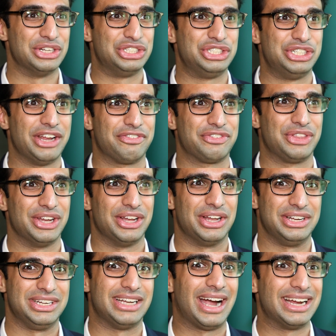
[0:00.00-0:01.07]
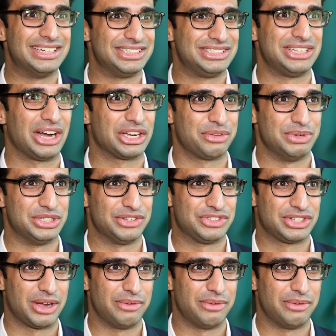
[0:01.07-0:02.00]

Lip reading: to shift. The guidance documents